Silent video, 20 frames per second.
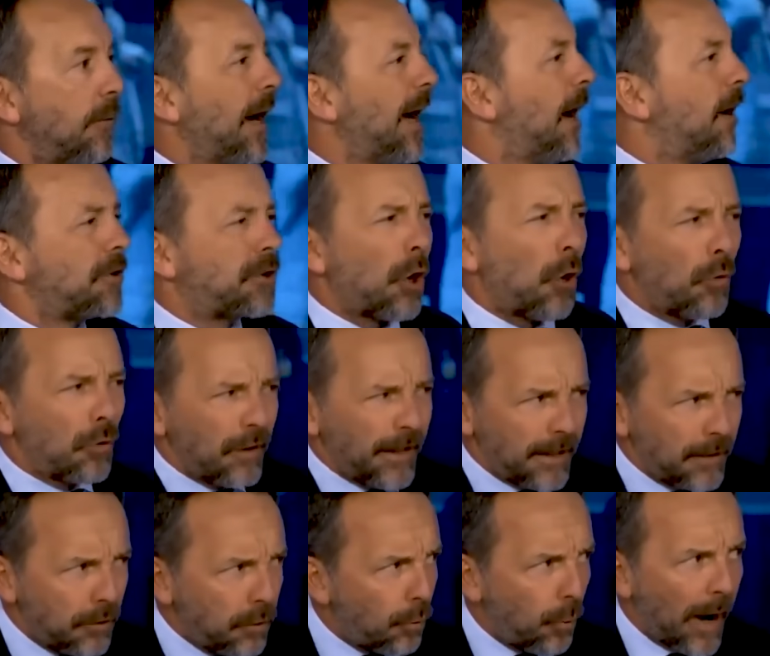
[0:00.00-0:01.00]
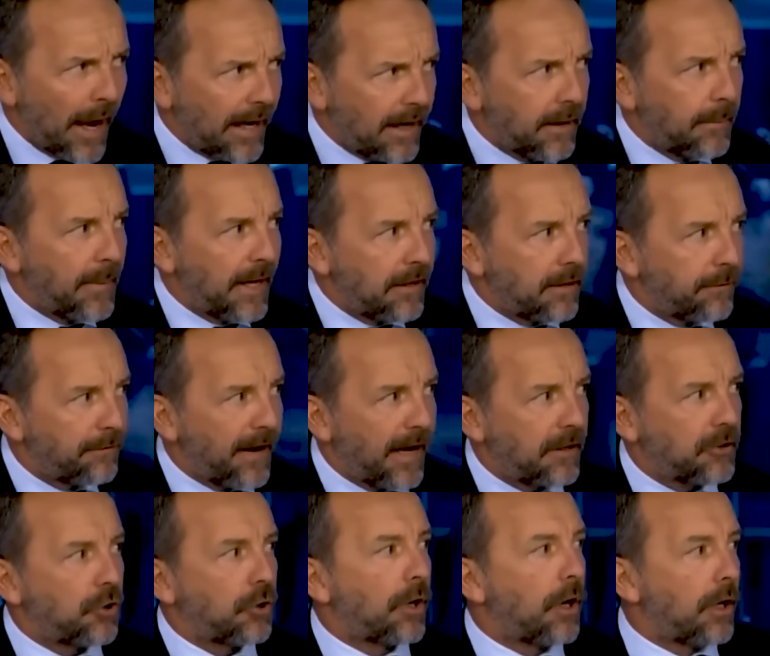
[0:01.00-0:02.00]
right? A totally new way to
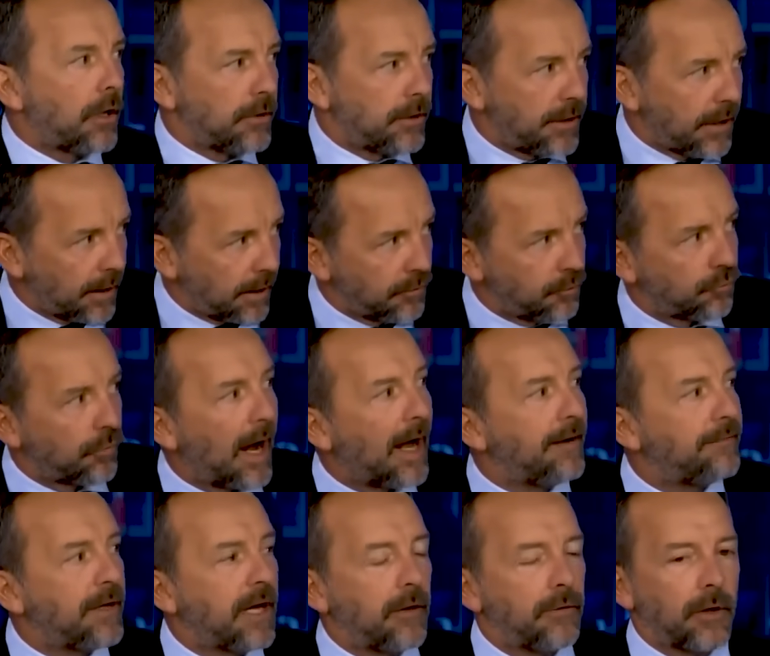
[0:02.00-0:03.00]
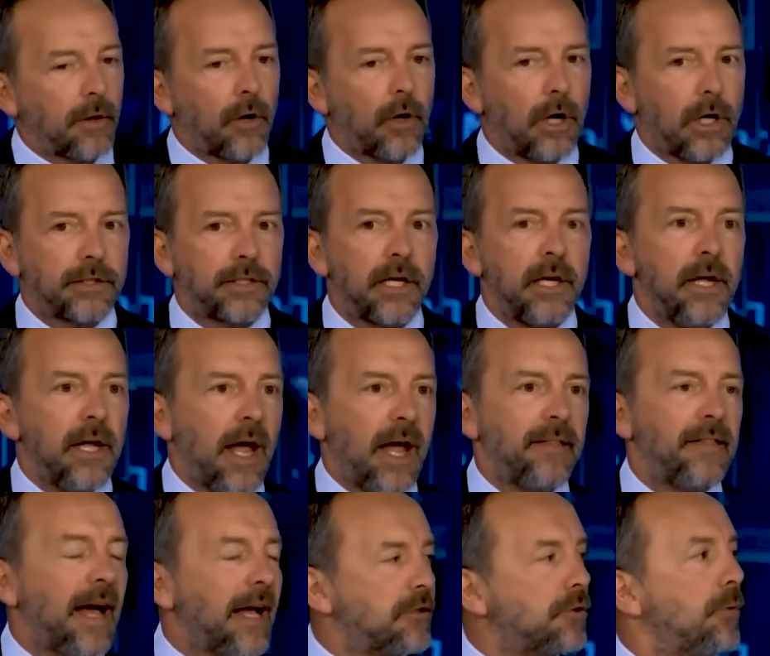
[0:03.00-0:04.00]
manufacture cars that can drive down the cost.
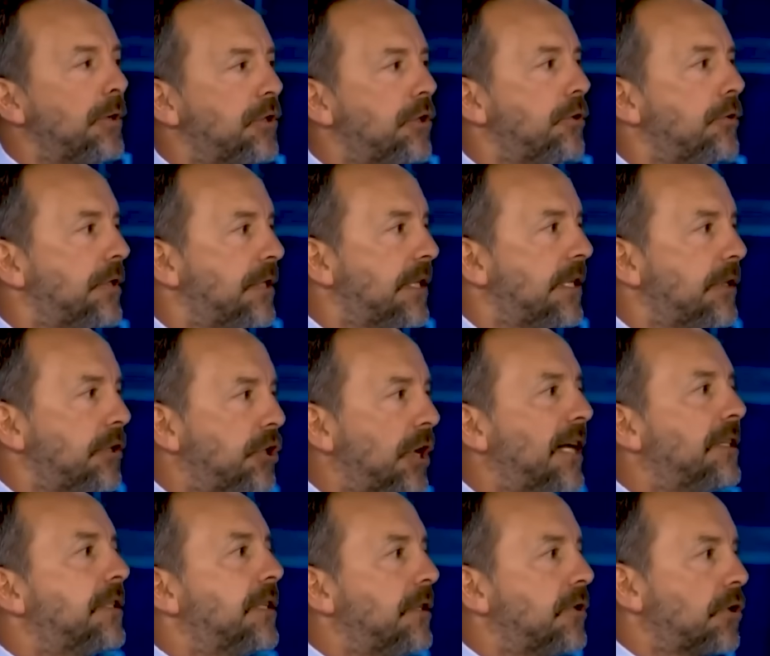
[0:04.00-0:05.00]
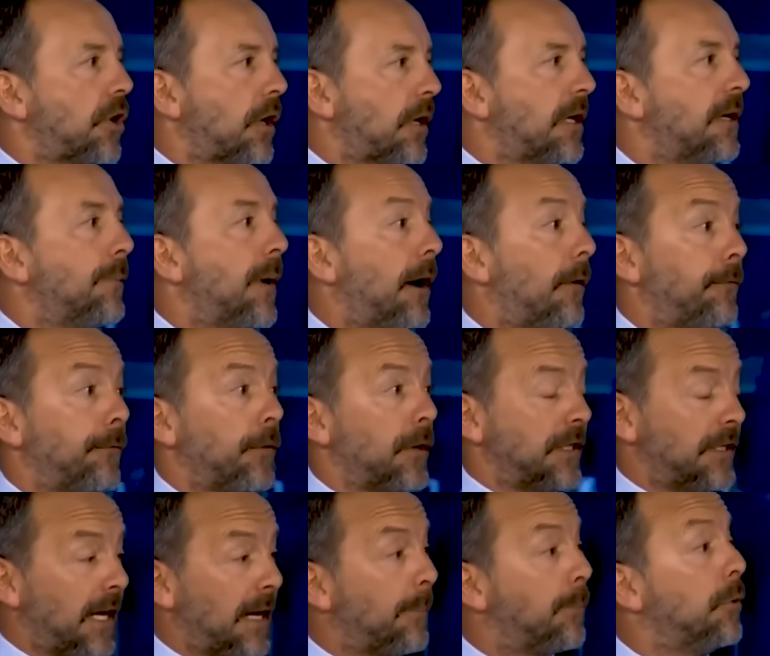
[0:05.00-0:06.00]
And that's what you see Jensen talking about, for
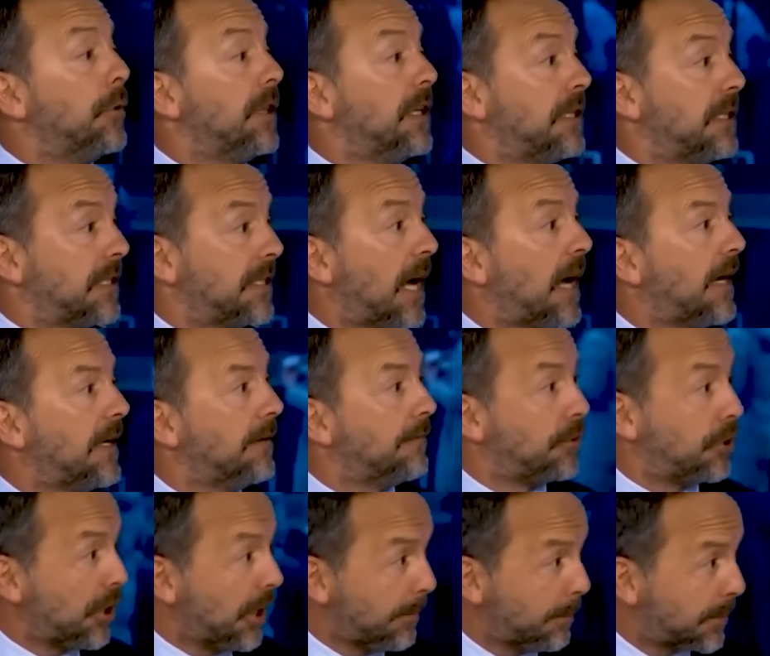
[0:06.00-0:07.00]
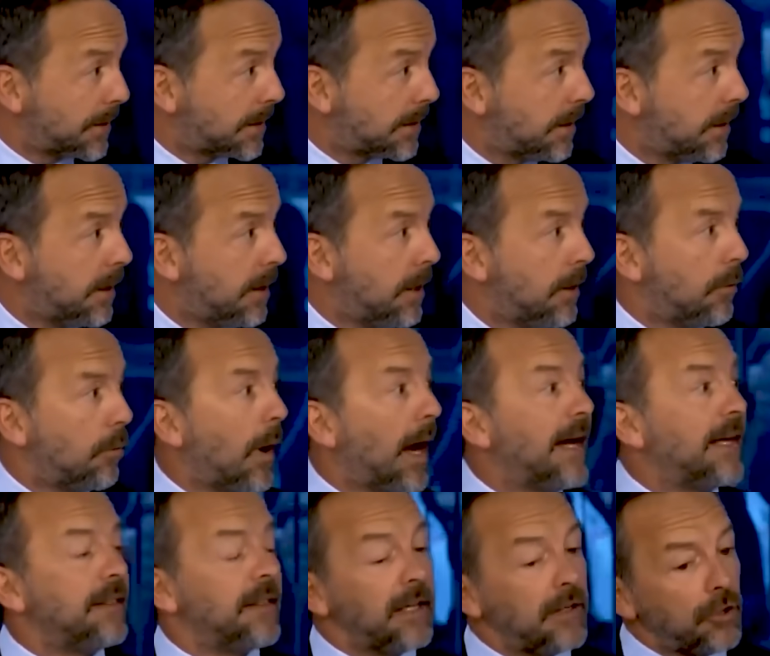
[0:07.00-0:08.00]
example, in the design of chips,
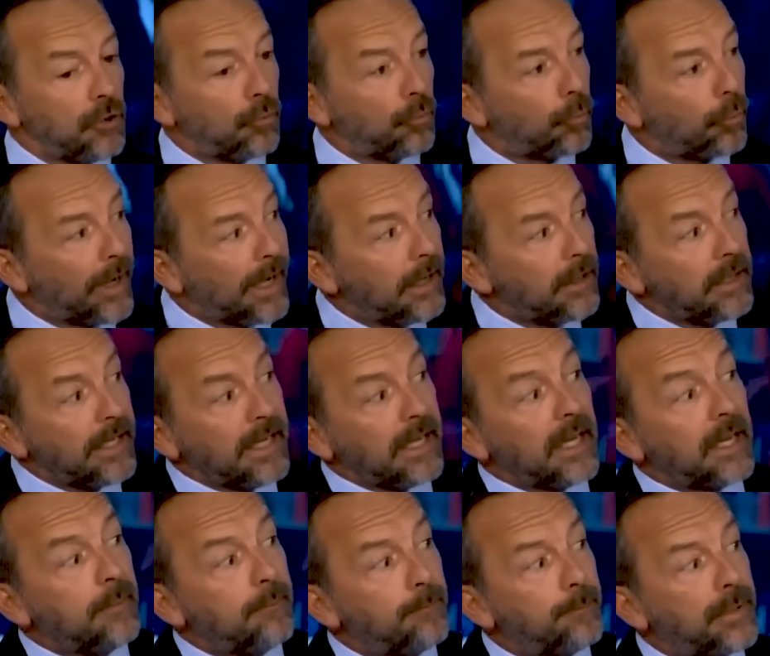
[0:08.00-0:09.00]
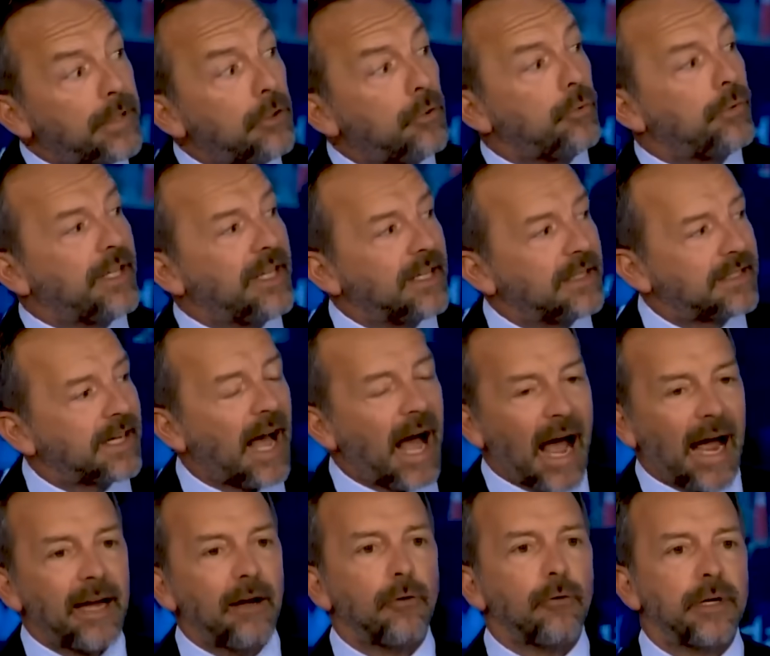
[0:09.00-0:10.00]
right? That you really imbue the
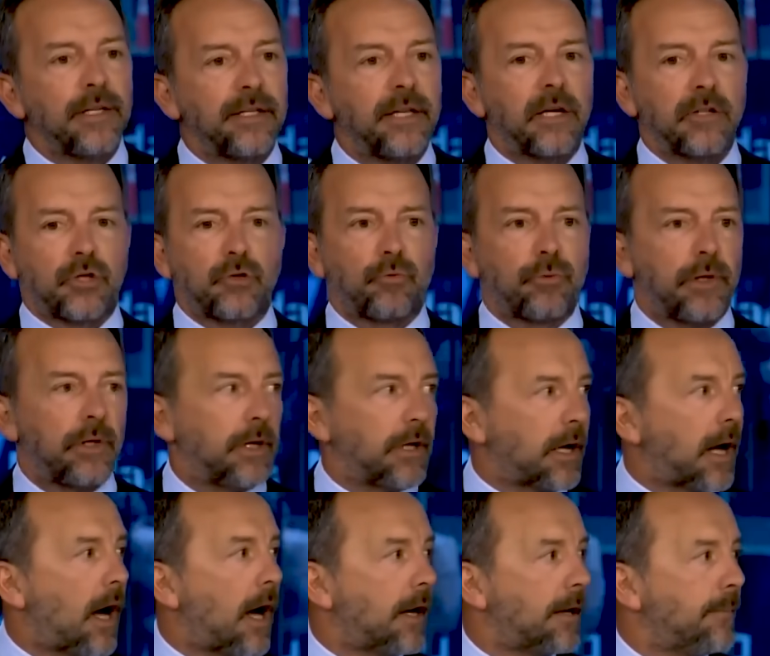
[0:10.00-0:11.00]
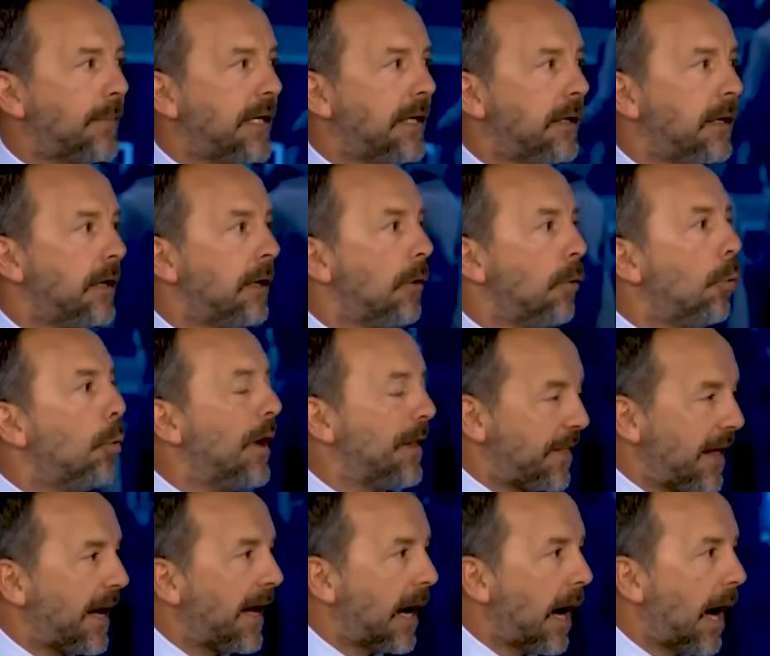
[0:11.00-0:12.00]
entire industrial economy
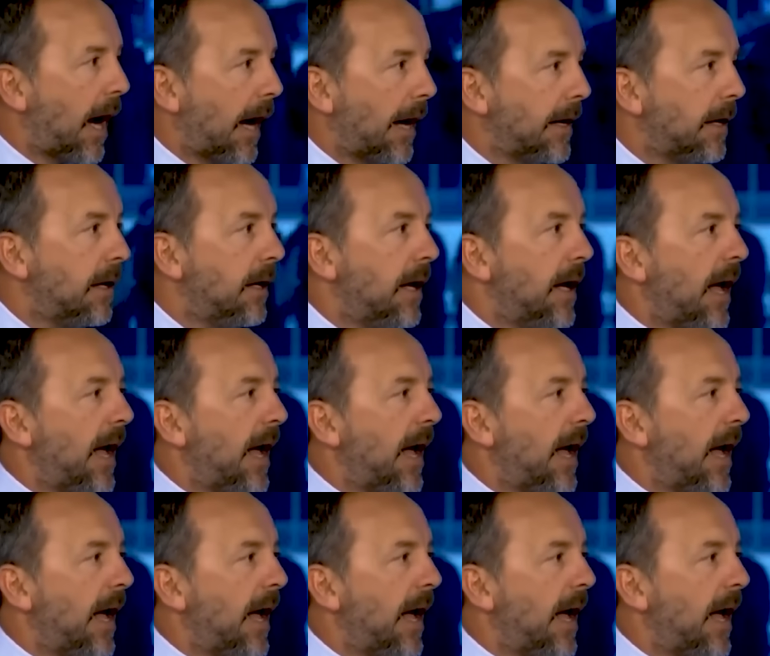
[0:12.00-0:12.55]
with AI.